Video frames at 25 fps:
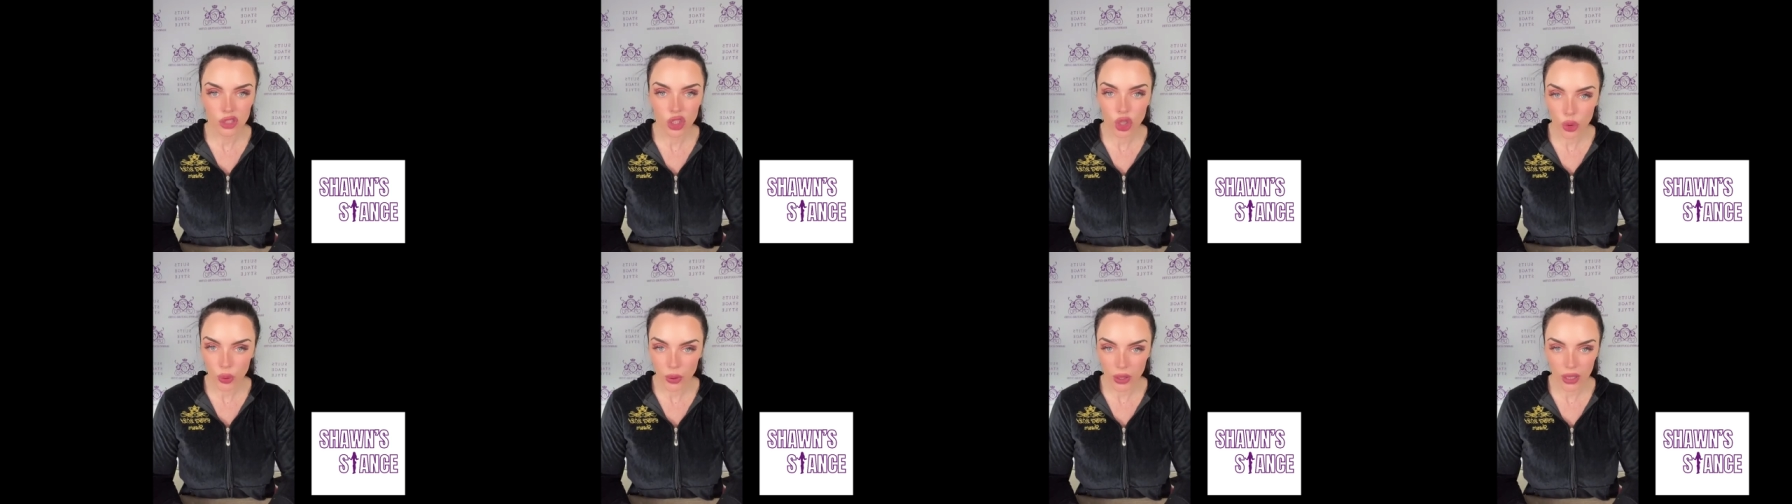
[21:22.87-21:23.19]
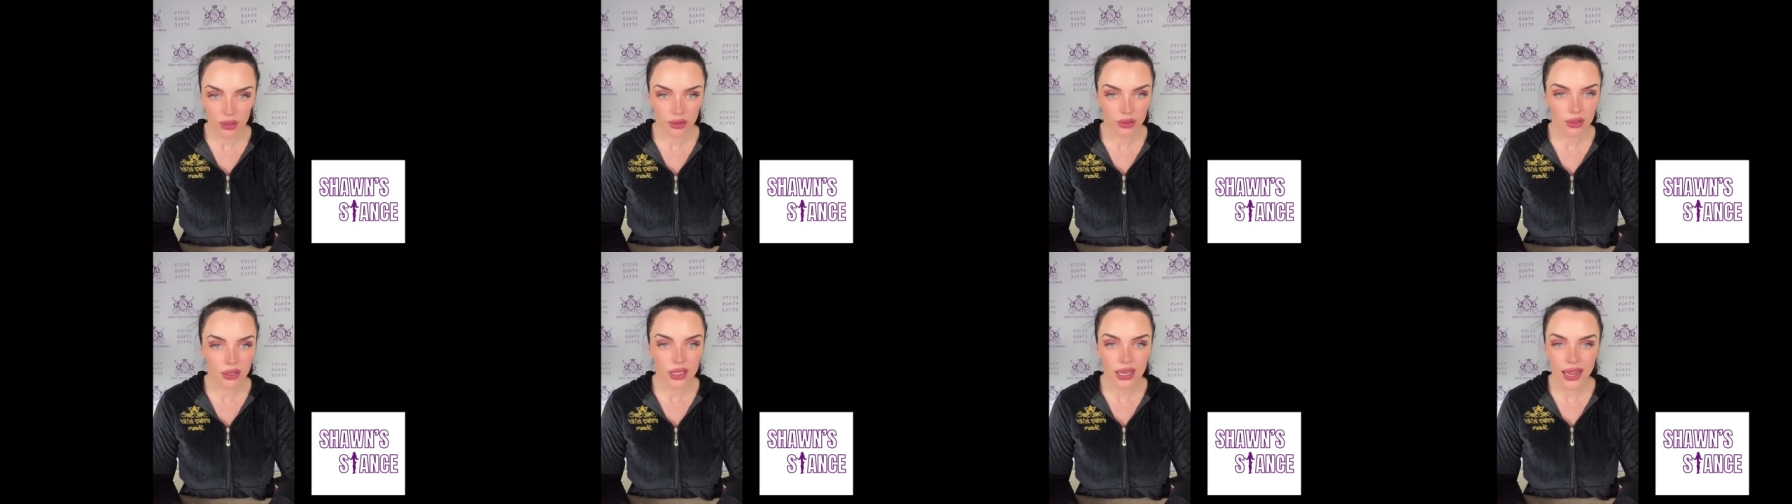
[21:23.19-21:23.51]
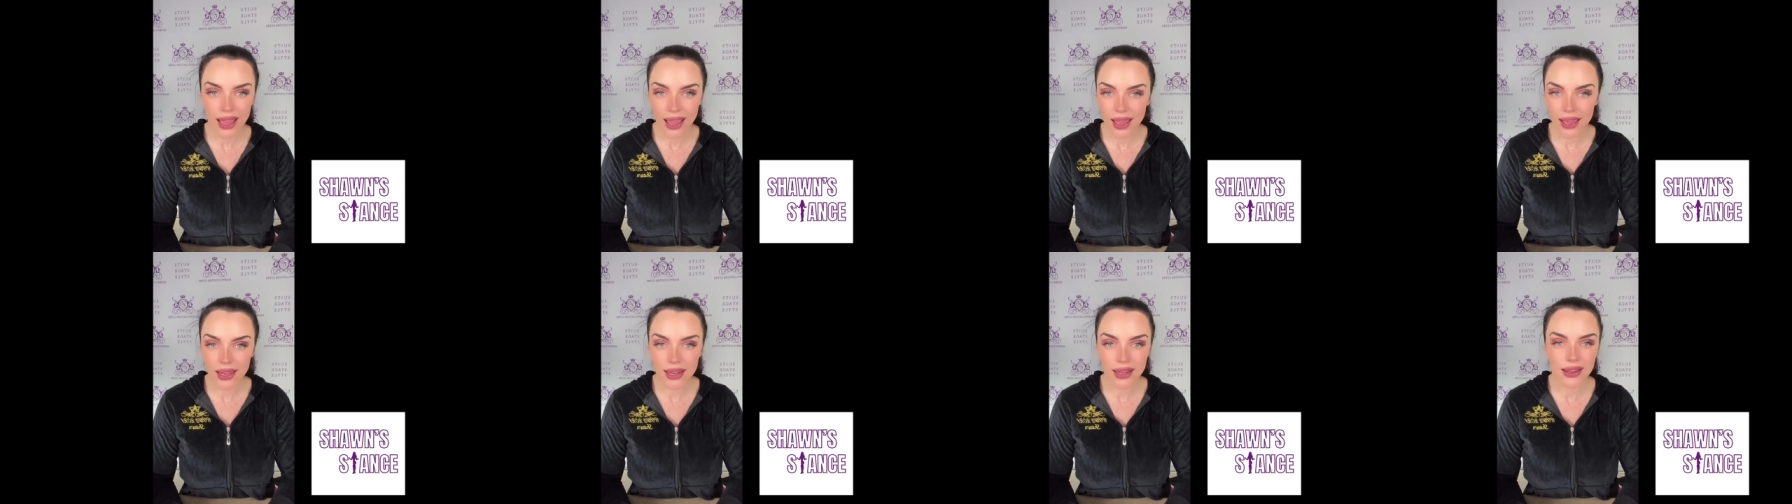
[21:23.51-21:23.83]
Do it
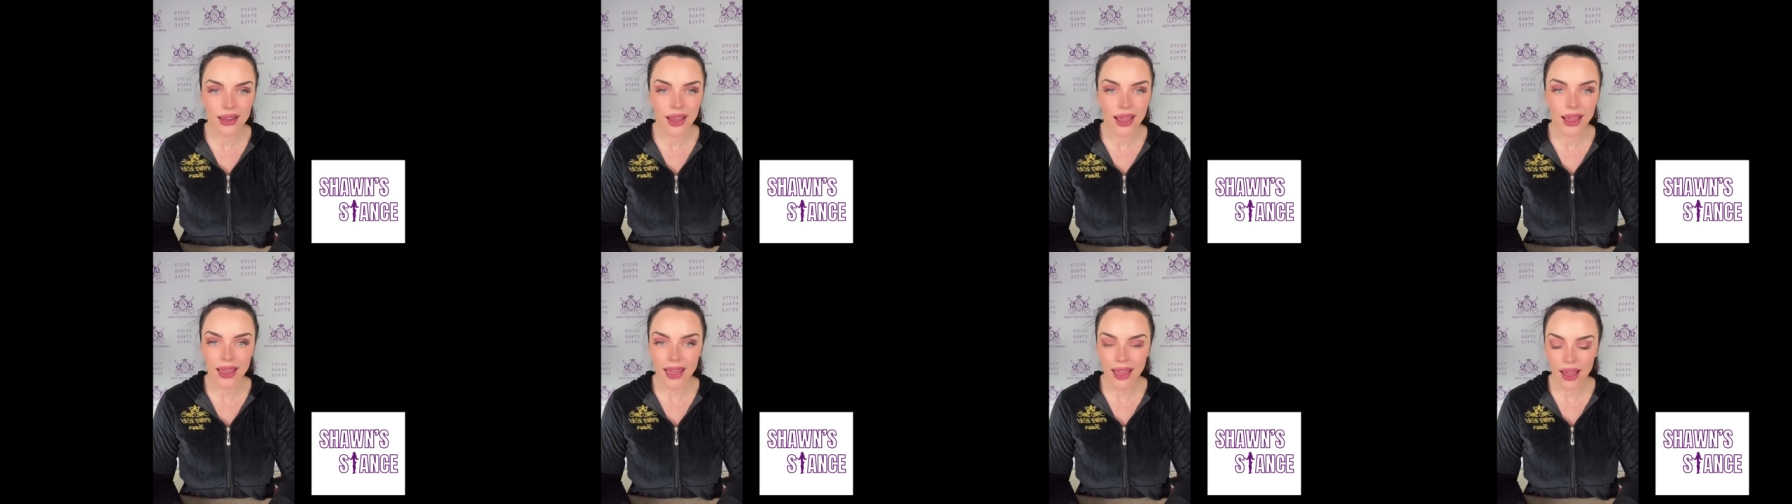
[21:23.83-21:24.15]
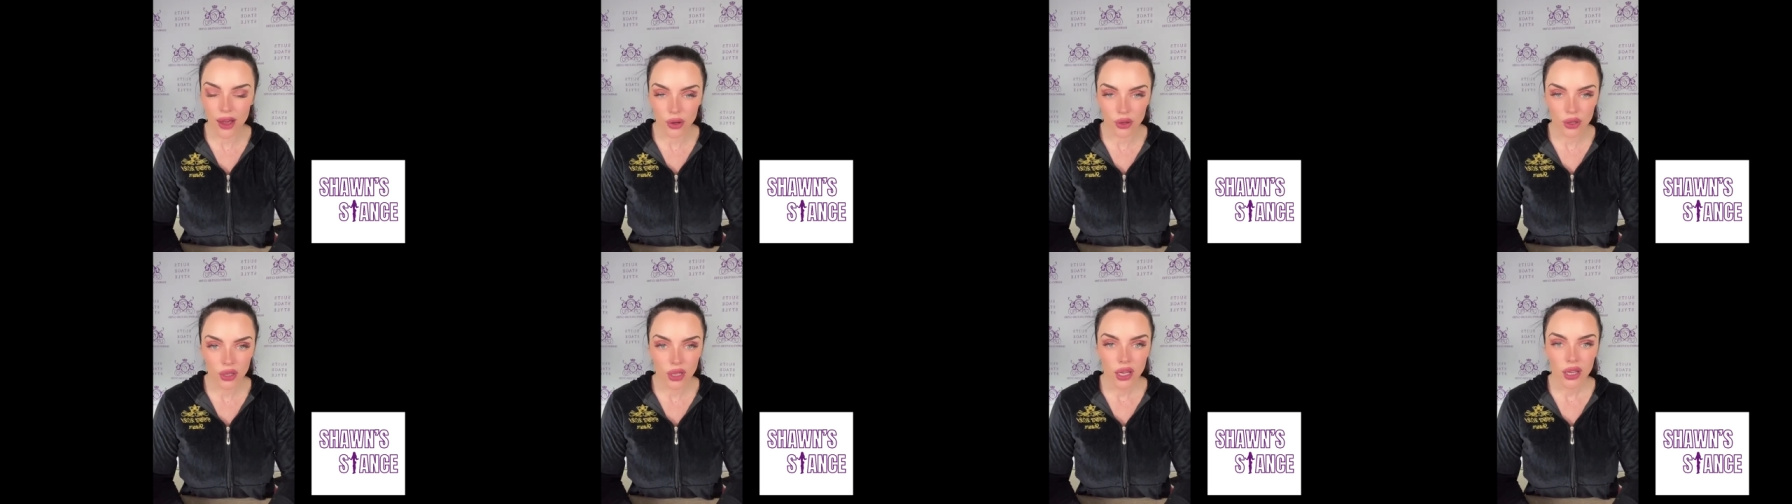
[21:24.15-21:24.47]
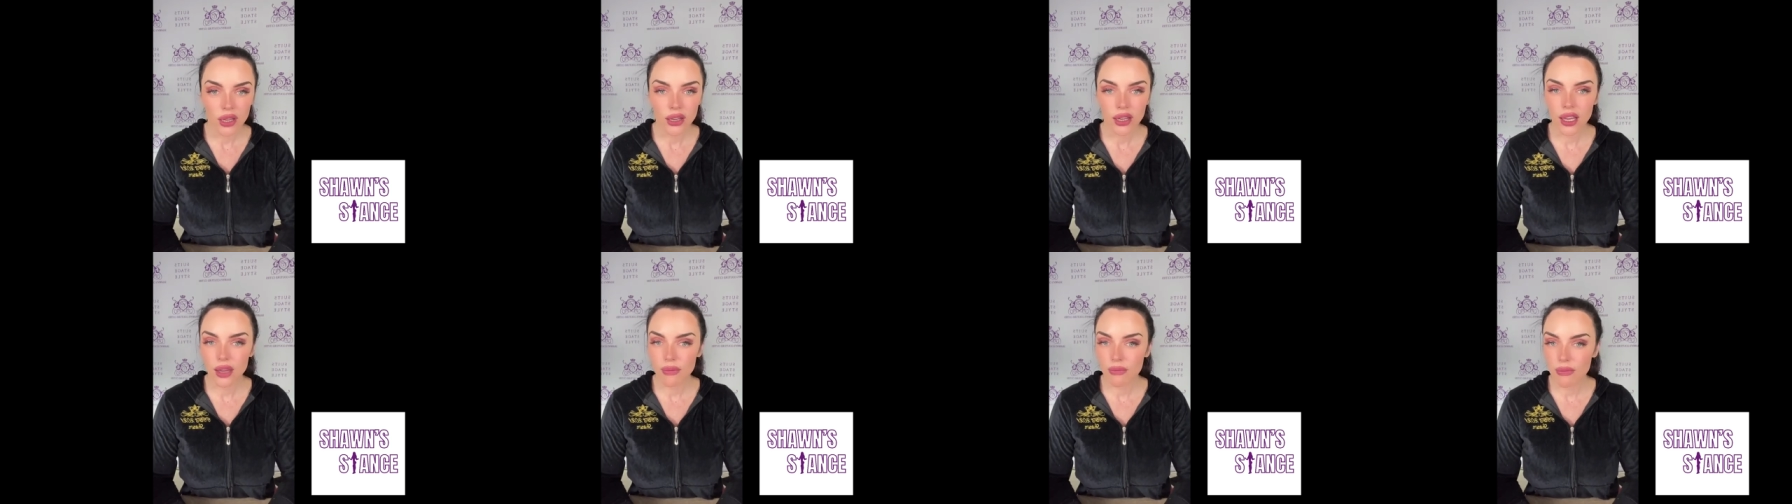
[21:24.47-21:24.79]
day in and day out.
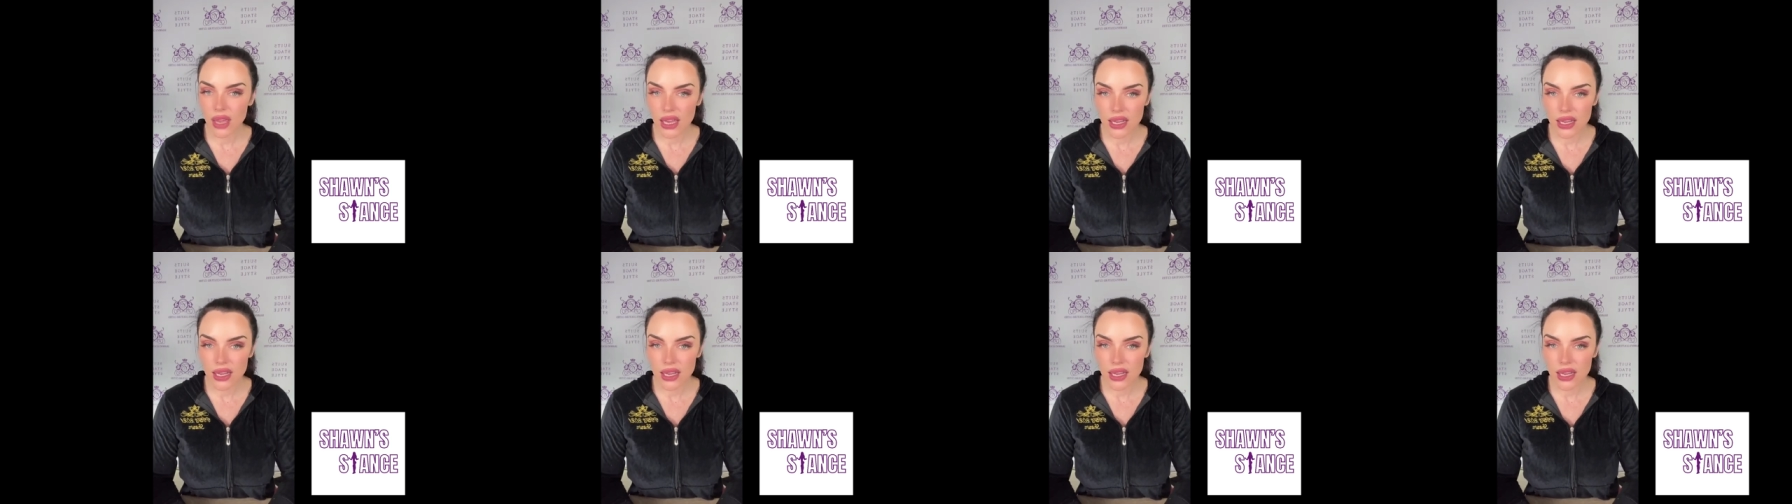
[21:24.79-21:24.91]
It